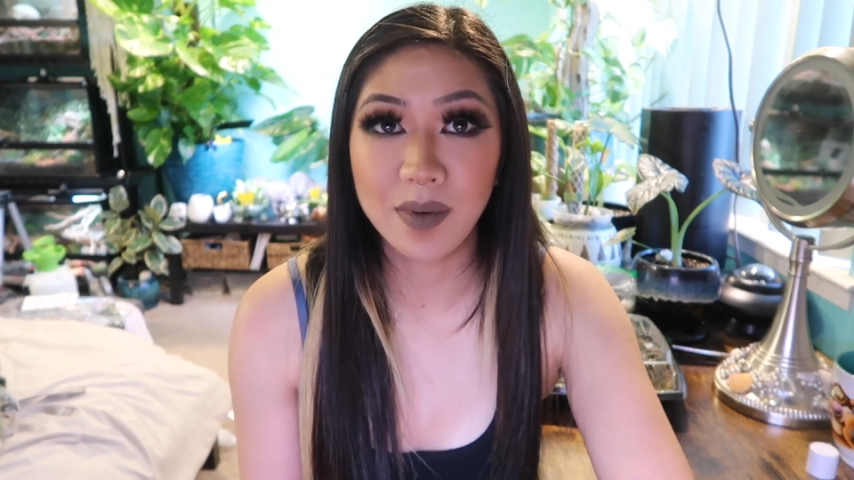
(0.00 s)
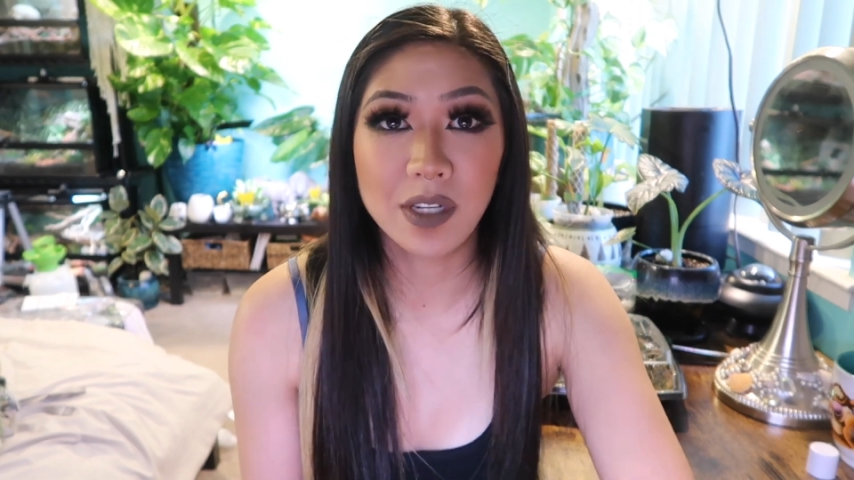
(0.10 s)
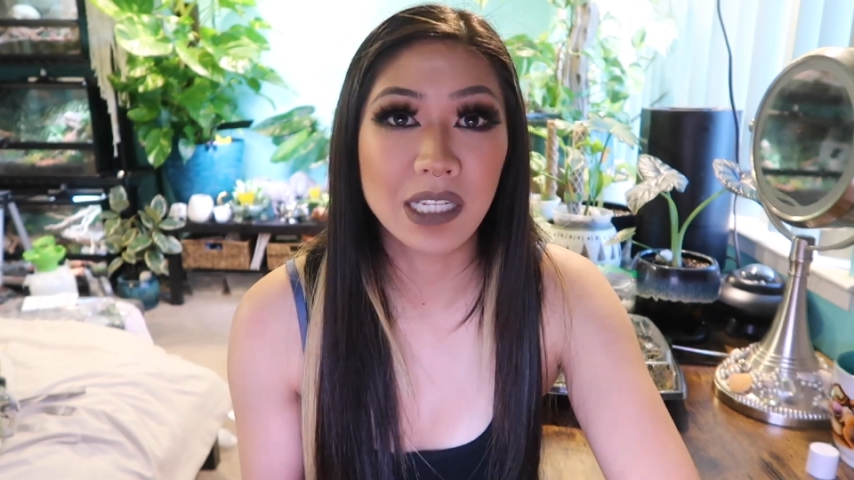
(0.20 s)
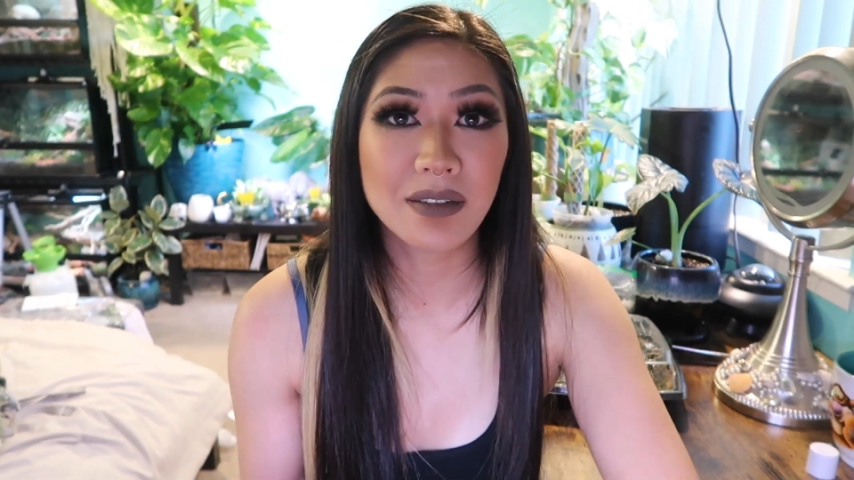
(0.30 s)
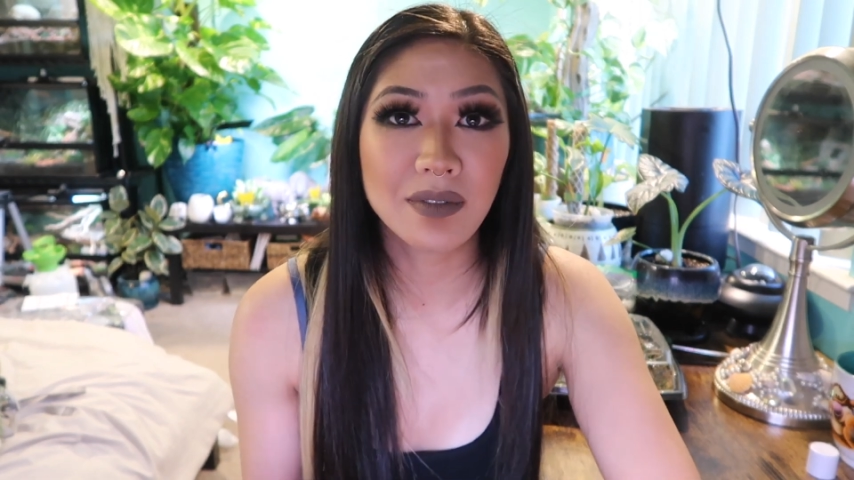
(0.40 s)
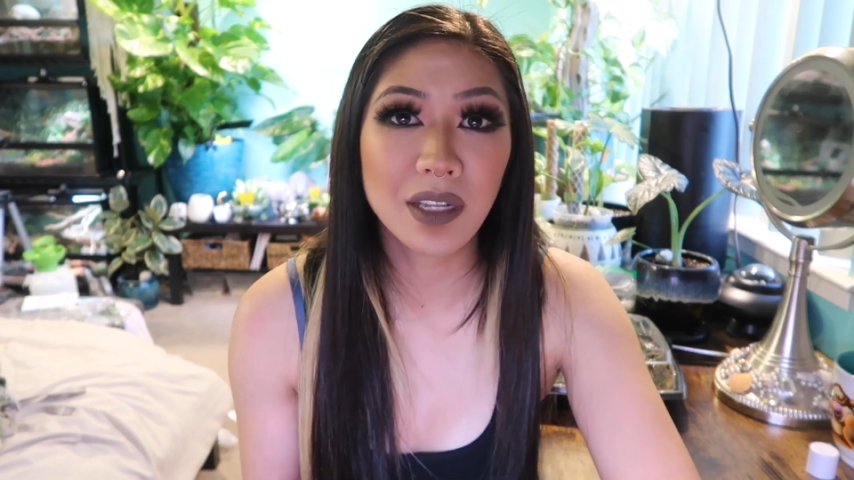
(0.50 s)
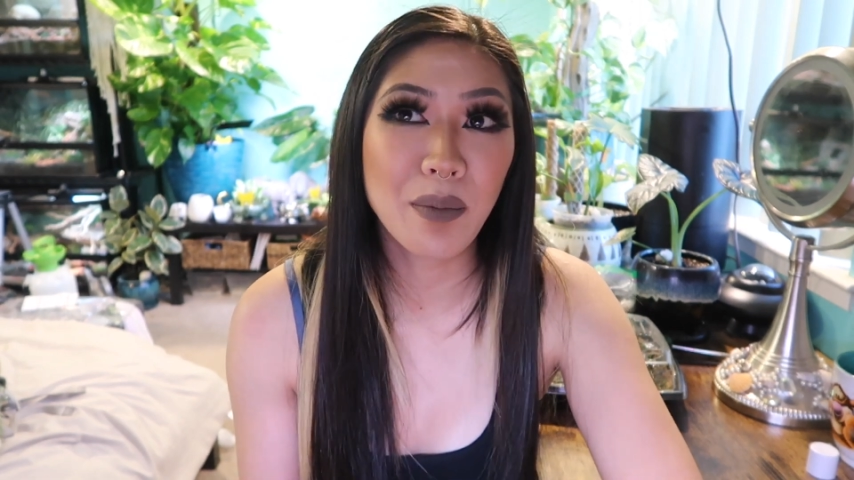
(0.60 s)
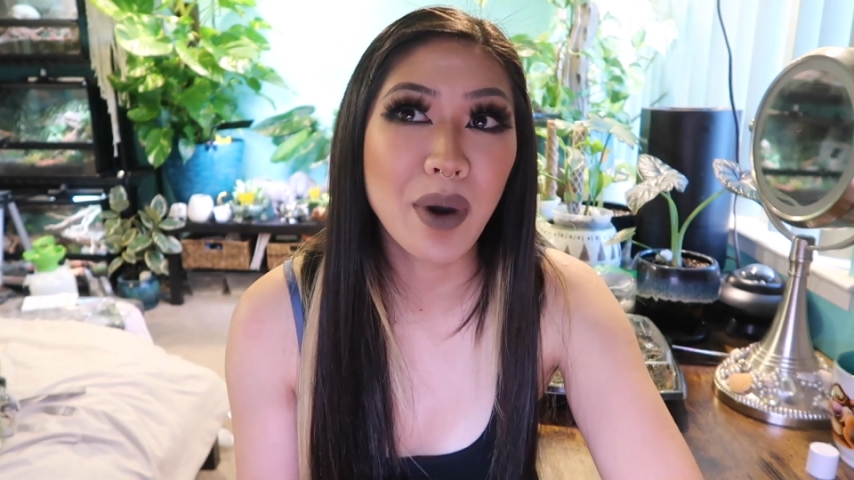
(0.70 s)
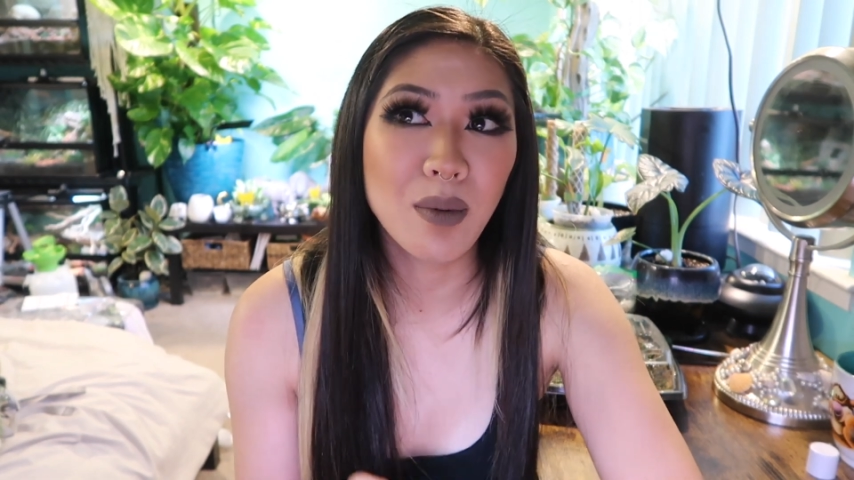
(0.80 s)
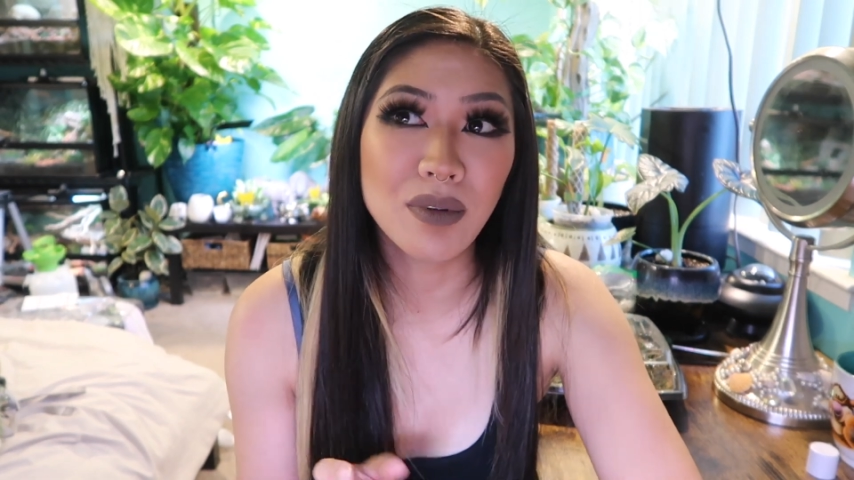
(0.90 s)
Just the
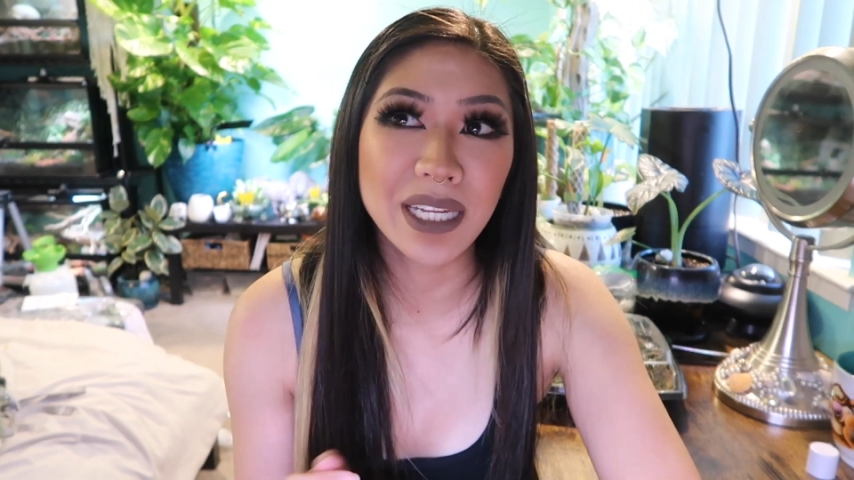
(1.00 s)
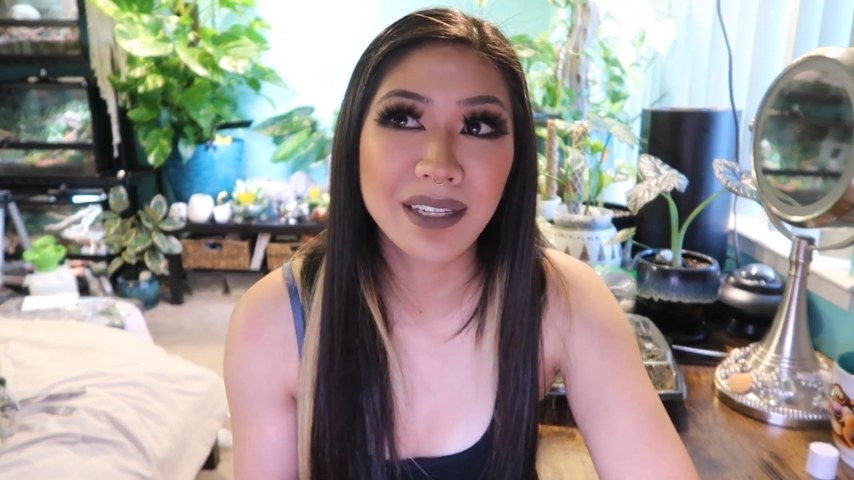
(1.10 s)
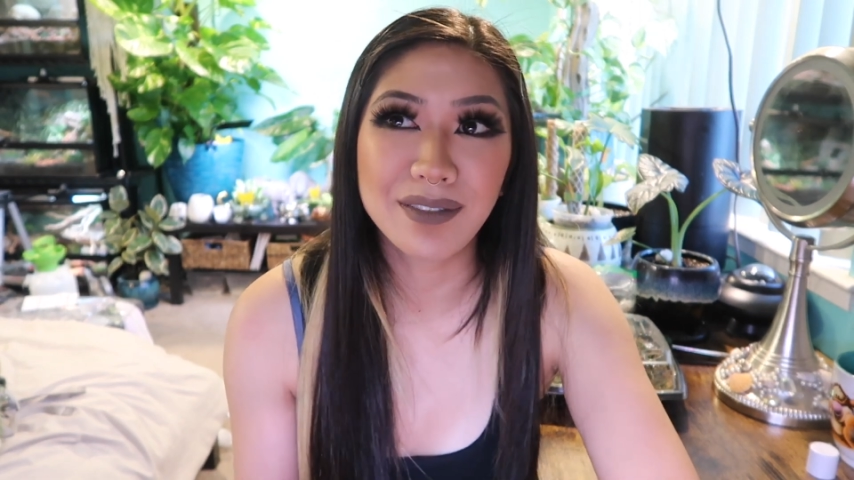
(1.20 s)
bubbling,